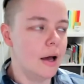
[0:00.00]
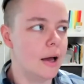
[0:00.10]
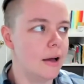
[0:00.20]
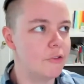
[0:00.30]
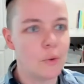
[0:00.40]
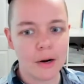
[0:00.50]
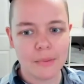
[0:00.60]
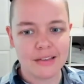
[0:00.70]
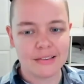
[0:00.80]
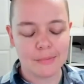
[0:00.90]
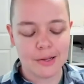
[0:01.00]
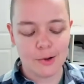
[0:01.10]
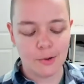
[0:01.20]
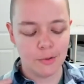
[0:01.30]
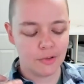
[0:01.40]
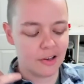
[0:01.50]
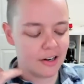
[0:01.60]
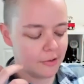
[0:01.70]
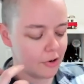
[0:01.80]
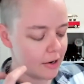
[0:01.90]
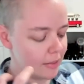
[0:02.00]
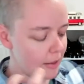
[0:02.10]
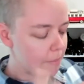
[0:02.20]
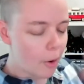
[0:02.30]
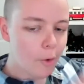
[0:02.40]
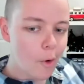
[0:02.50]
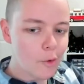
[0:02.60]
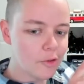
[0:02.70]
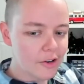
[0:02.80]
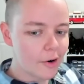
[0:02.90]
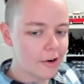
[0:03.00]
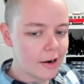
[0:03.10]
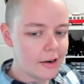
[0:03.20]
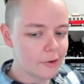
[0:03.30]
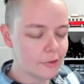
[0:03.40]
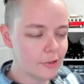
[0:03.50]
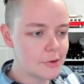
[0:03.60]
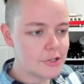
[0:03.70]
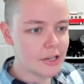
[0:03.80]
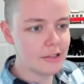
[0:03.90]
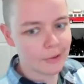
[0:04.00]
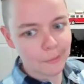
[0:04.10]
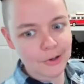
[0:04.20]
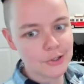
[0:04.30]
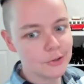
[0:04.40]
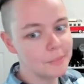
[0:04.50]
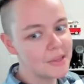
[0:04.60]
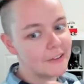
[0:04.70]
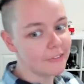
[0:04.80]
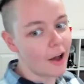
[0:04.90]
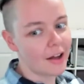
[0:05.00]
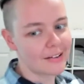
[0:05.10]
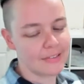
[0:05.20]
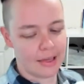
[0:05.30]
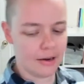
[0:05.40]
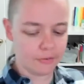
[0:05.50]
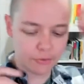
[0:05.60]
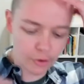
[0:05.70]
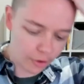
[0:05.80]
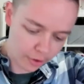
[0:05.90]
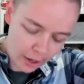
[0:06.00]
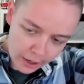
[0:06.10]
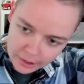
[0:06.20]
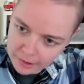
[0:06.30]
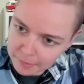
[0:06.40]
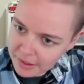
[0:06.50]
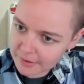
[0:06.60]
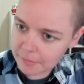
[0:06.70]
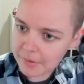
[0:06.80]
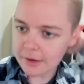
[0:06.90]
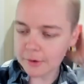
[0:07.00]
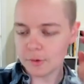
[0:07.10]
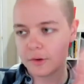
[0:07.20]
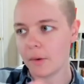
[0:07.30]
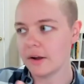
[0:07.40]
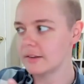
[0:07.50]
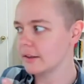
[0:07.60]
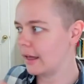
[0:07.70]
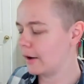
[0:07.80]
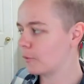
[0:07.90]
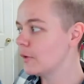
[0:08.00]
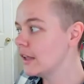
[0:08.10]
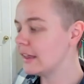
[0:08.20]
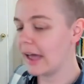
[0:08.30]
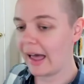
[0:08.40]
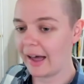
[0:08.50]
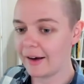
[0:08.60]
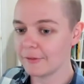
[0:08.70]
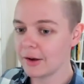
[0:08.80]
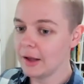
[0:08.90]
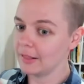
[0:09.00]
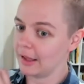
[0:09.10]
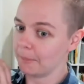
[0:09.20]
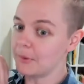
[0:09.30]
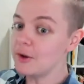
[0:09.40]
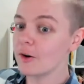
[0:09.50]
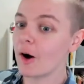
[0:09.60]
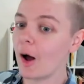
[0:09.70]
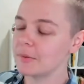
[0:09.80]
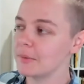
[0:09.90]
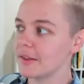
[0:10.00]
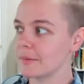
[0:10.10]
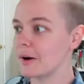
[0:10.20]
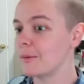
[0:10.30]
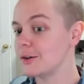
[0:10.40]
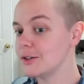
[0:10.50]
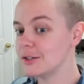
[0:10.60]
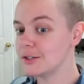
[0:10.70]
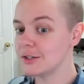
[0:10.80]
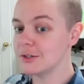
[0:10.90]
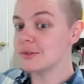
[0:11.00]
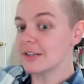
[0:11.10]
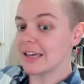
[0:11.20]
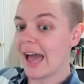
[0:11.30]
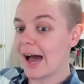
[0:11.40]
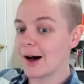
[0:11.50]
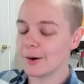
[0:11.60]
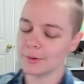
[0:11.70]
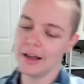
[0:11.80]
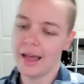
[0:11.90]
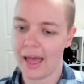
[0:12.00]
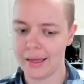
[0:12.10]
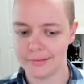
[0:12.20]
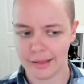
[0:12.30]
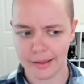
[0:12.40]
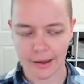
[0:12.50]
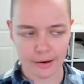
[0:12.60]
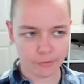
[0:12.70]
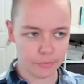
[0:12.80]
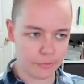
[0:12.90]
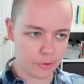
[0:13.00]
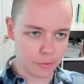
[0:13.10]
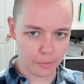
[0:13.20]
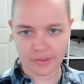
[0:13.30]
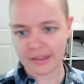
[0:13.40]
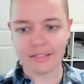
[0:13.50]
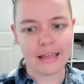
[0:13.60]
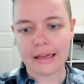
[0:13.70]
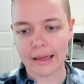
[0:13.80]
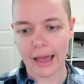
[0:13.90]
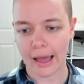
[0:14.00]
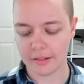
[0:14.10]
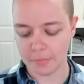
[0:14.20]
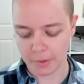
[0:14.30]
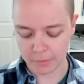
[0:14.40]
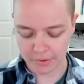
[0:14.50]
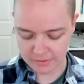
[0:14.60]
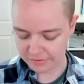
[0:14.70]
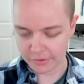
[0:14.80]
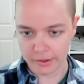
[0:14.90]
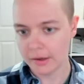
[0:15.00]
if you want to be somebody who's going to try to like poke holes in our solutions, I want you to be a fox. And if you're going to be somebody who's going to like really have like pure optimism, I want you to choose a cow, and like kind of do 6 thinking hats, but with different